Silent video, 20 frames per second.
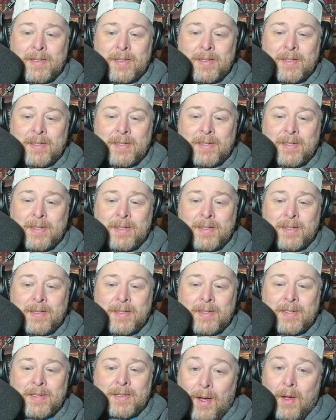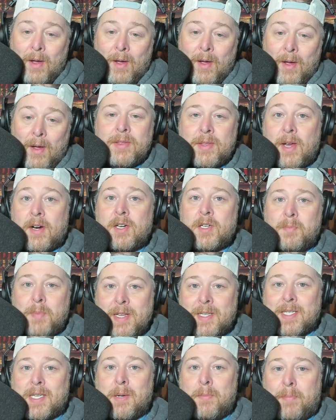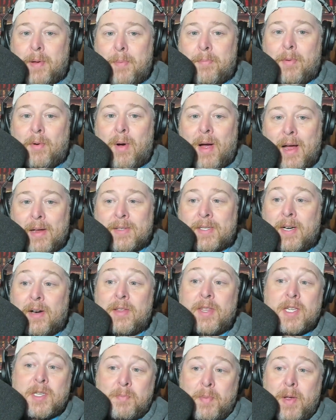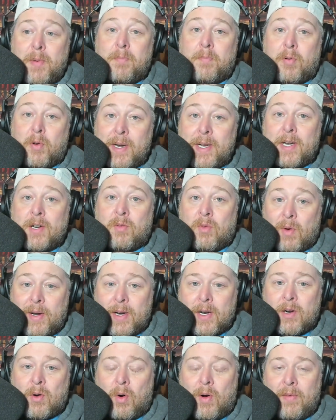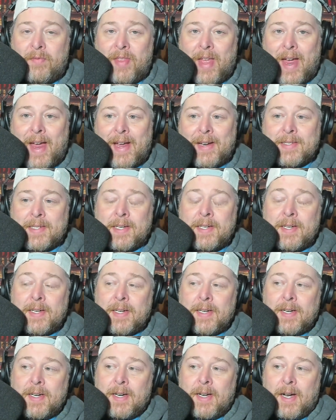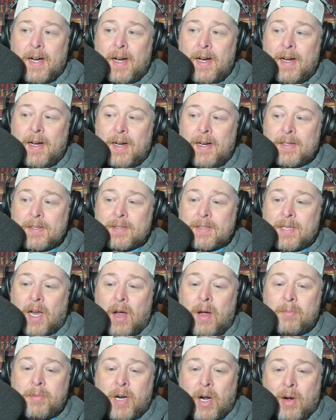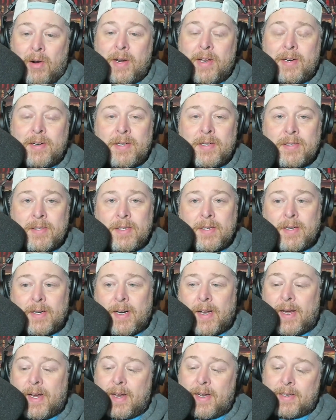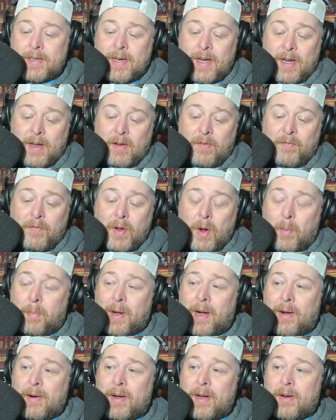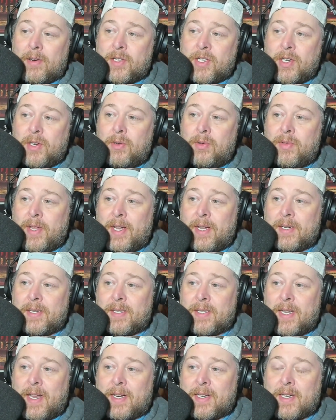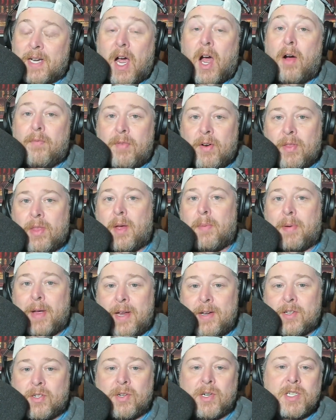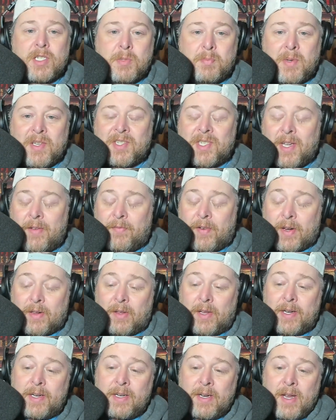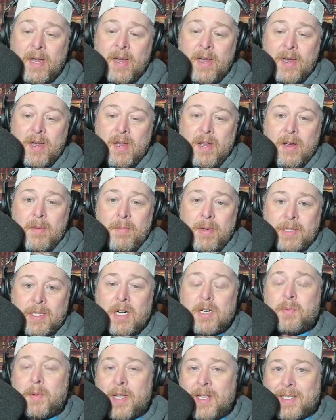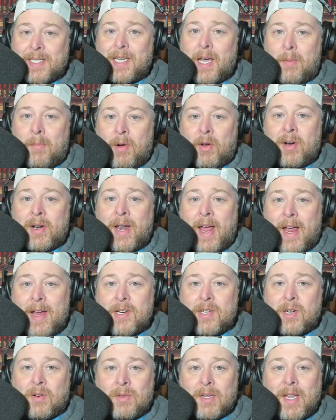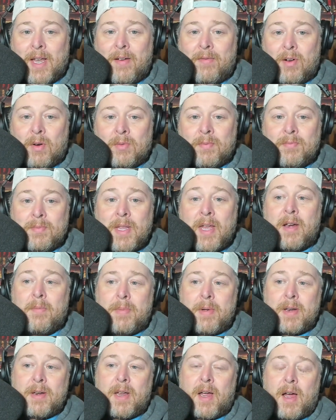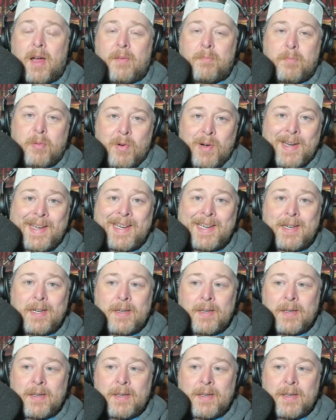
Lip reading: Well, there's been some people out there that's been pretty critical of that. Tom Kernan and Phil Perry are two that cover the Patriots specifically. But there's been some on a national level that have been pretty